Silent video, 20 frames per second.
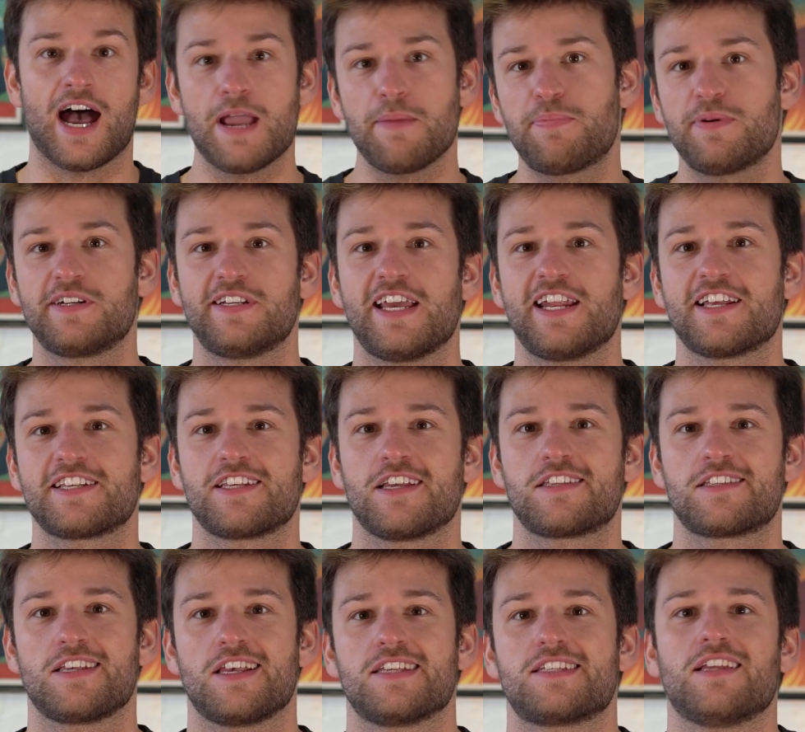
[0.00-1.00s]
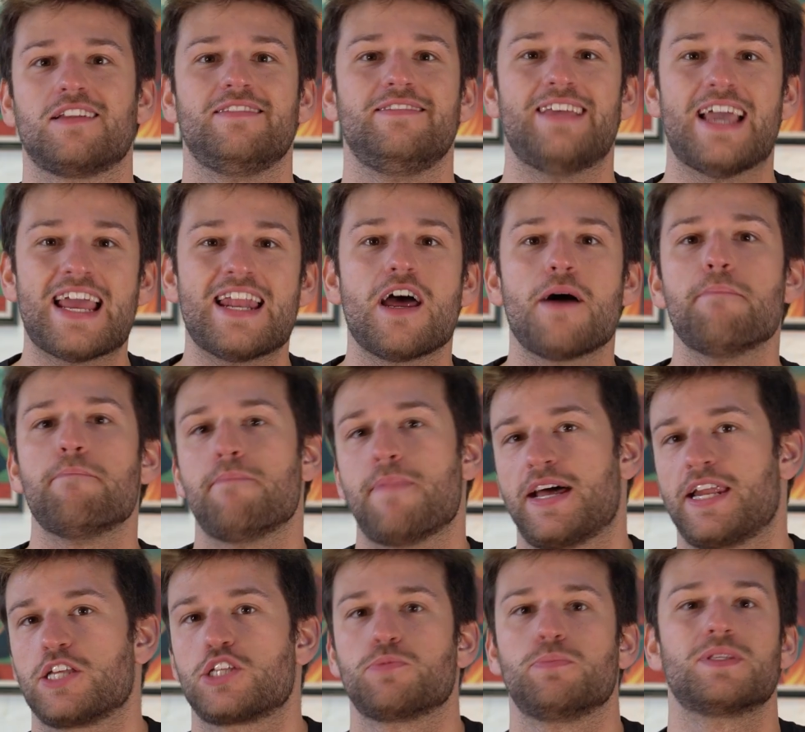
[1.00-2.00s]
HyperDatasets is a data
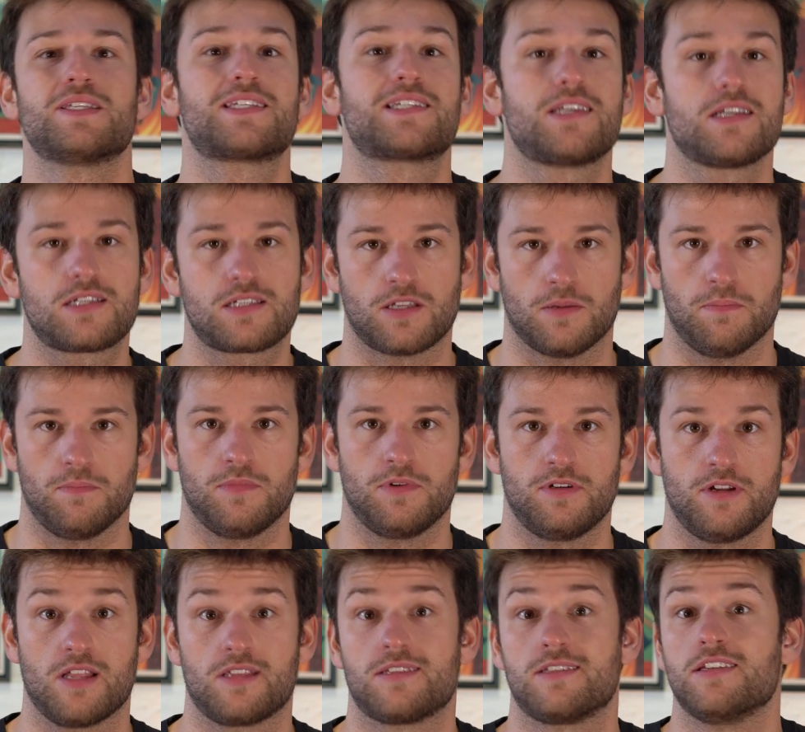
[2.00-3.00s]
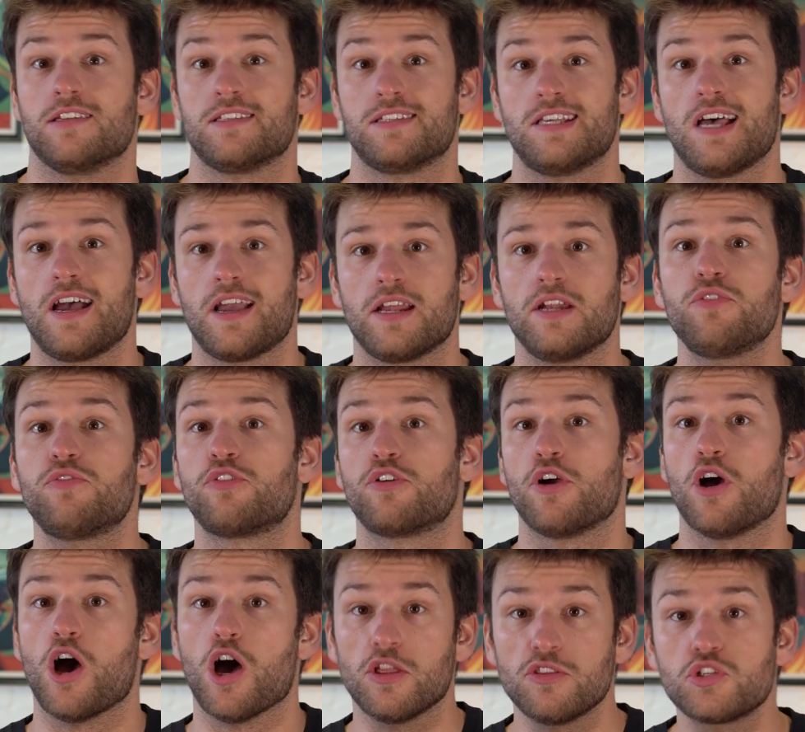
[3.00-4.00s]
management system that's designed
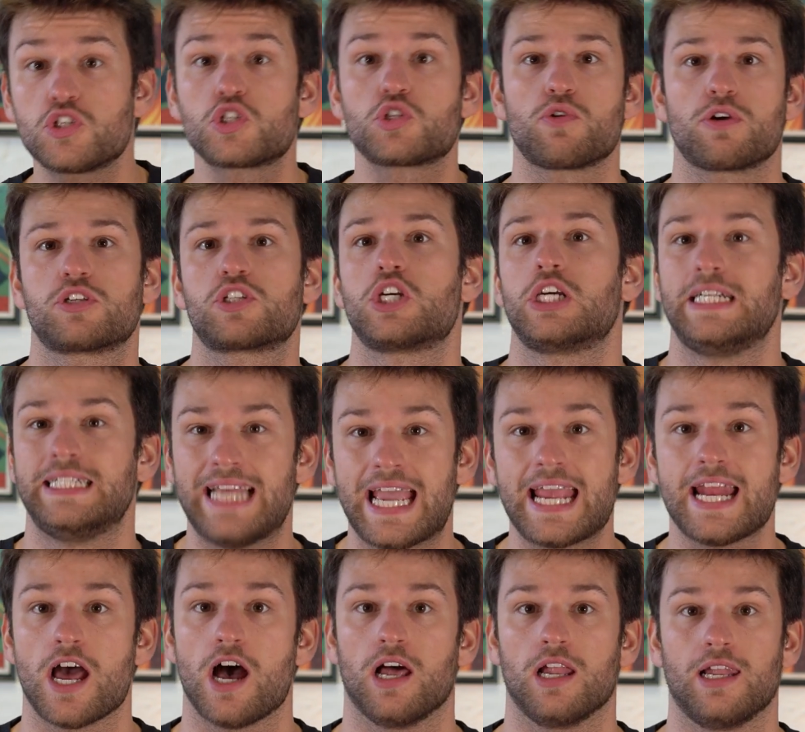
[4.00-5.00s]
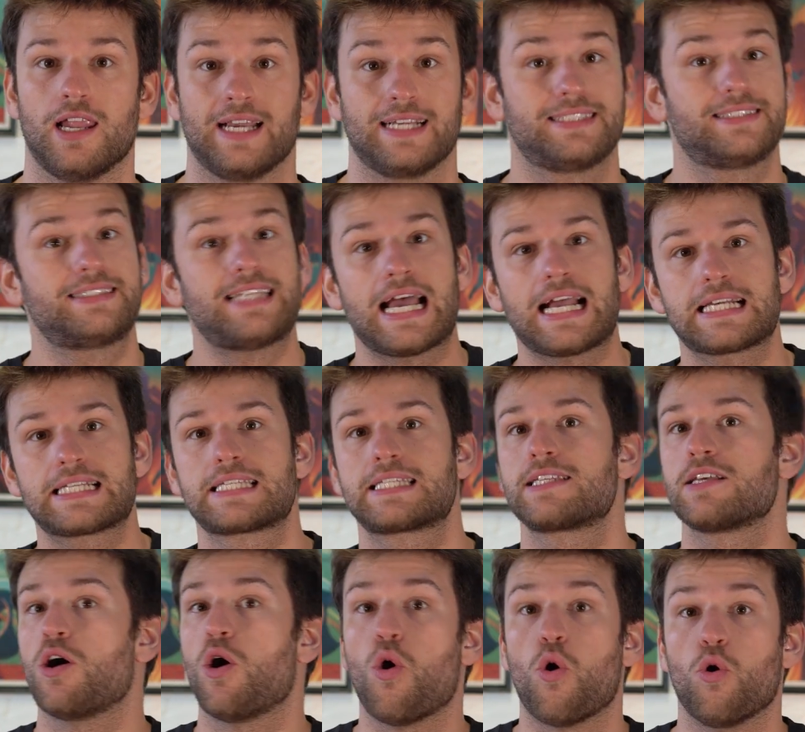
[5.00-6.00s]
for unstructured data like
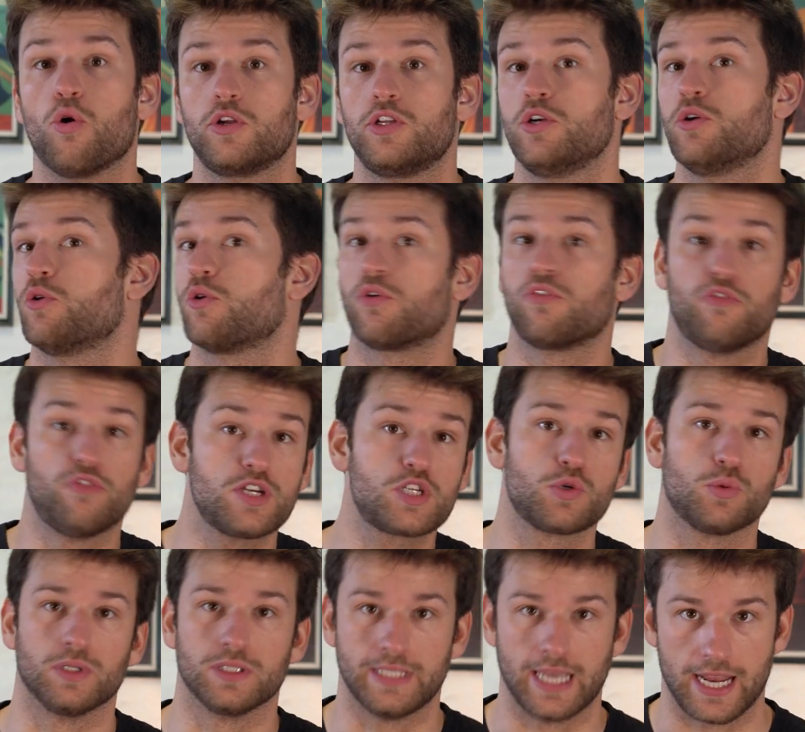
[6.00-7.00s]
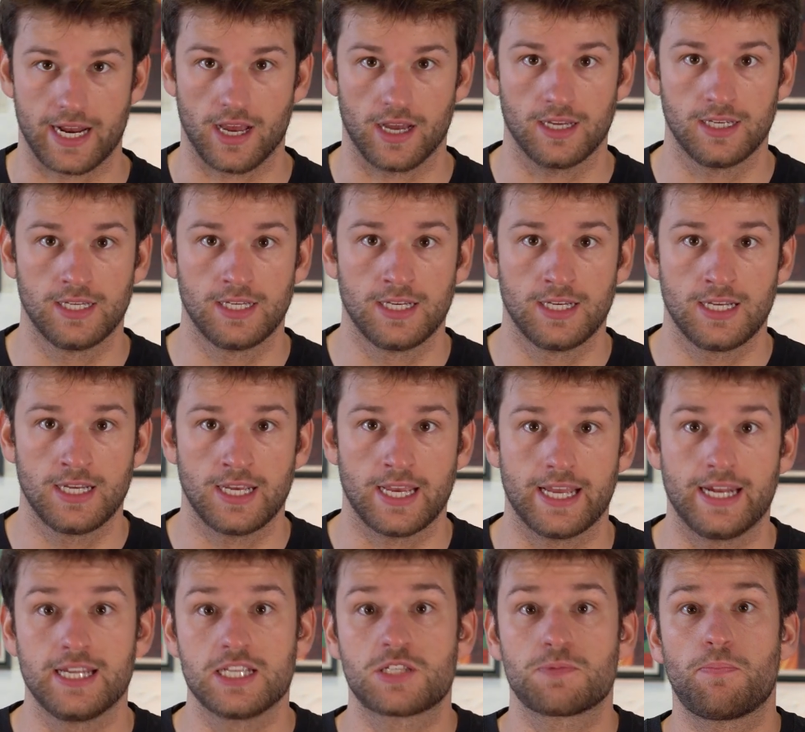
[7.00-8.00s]
text, audio, or visual data.
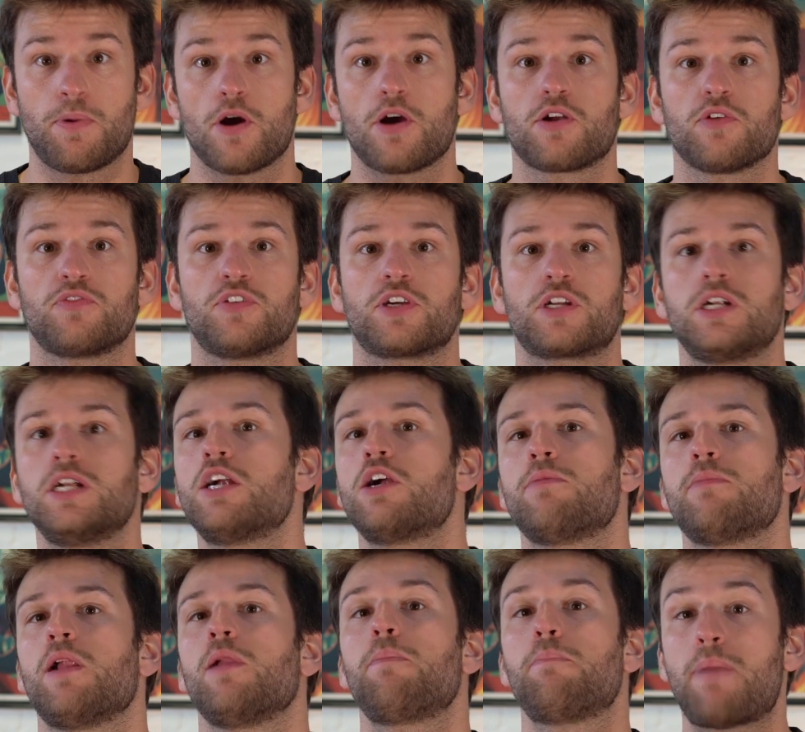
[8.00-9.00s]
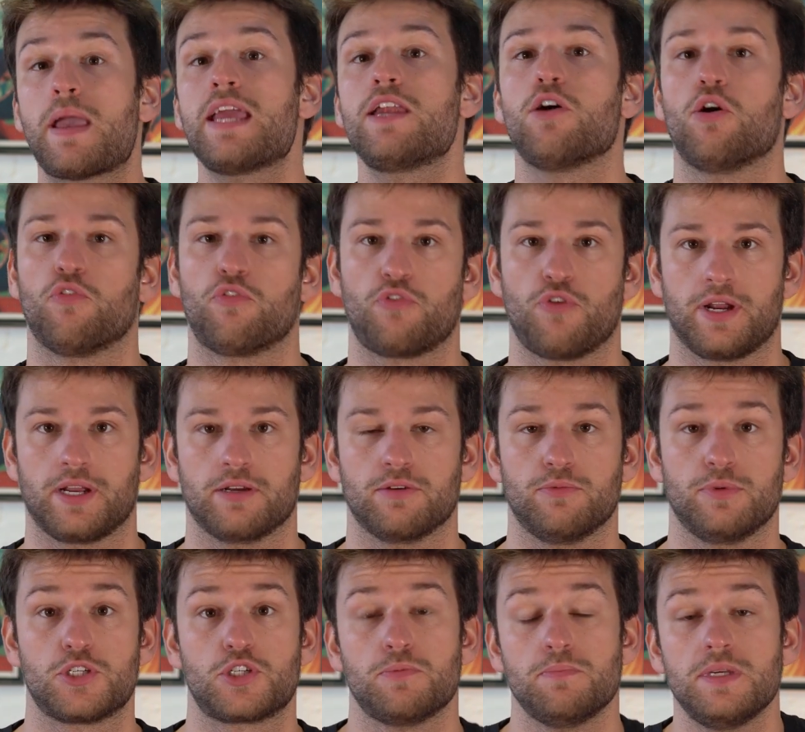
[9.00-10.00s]
It is part of the ClearML paid offering,
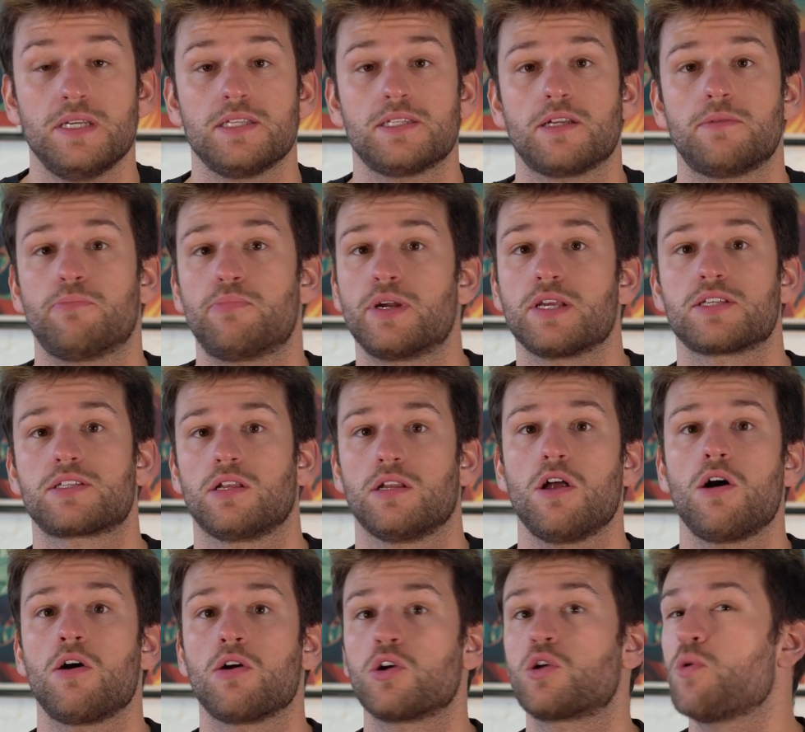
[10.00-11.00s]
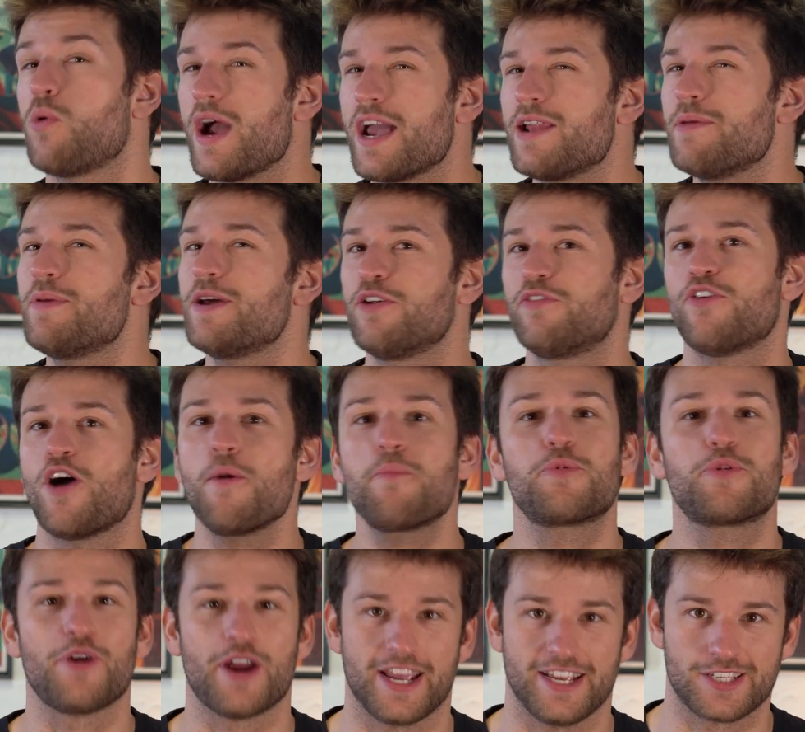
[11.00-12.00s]
which means it brings along quite a bit of
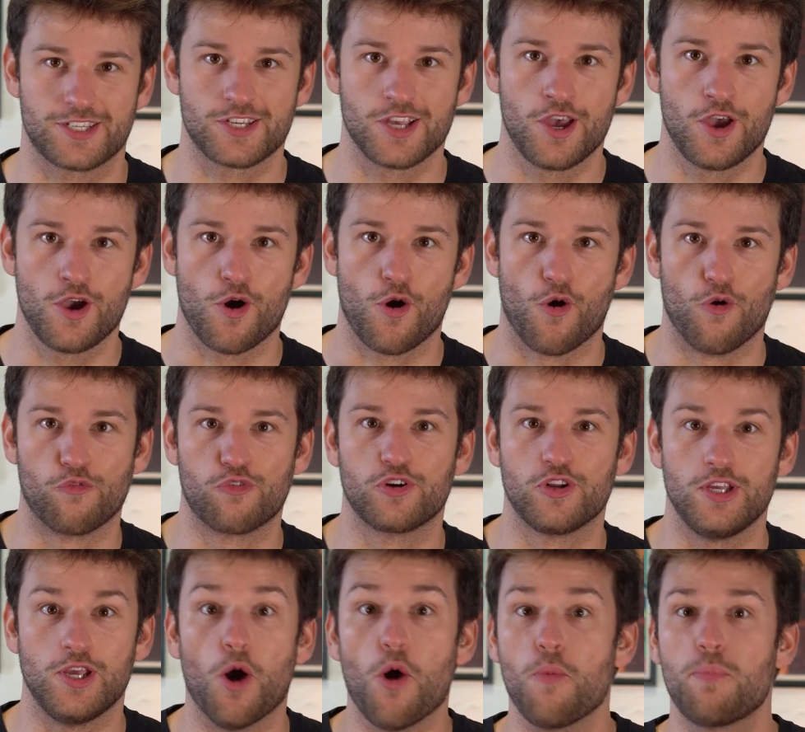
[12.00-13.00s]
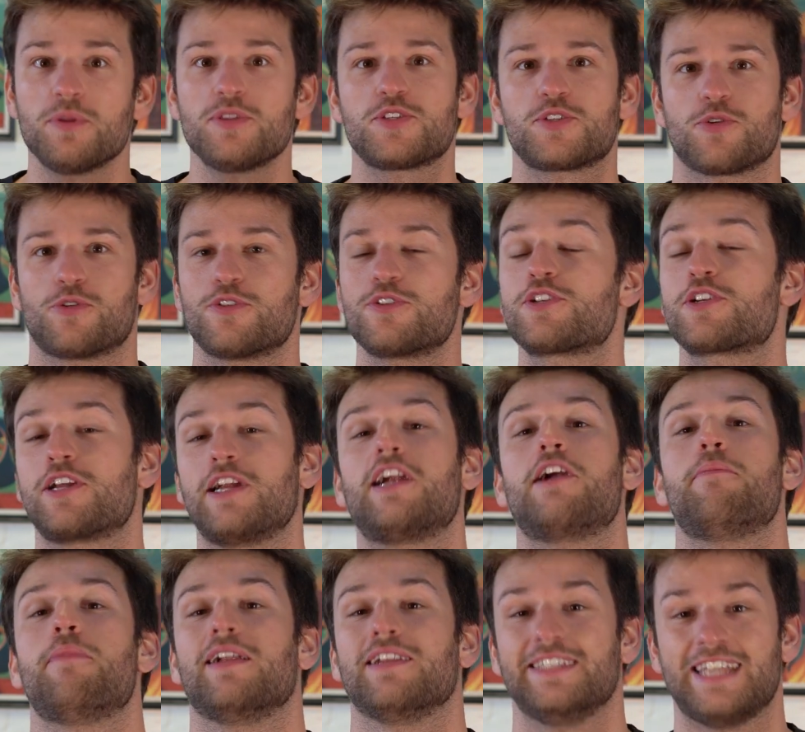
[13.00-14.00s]
upgrades over the open source
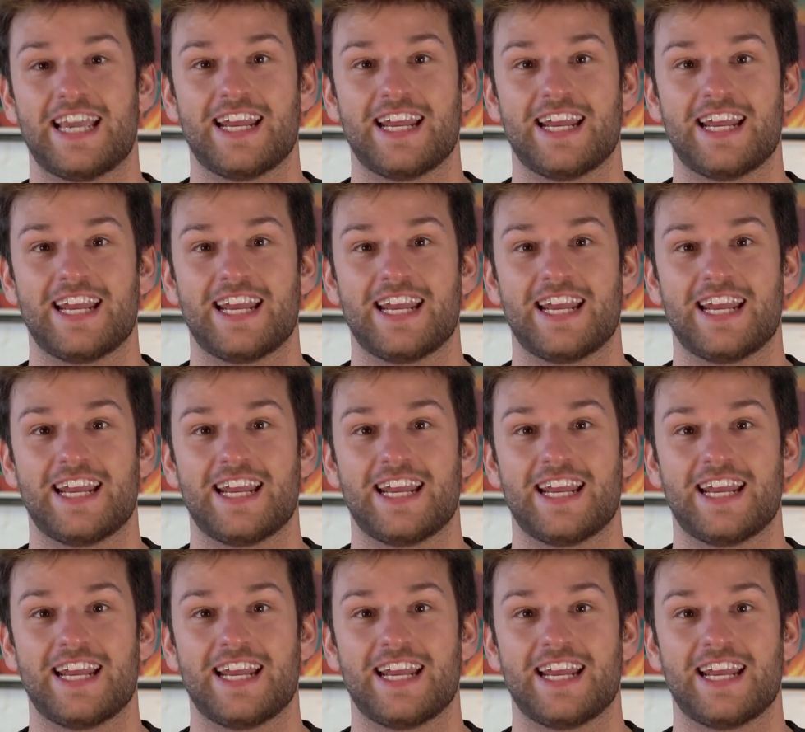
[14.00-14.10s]
ClearML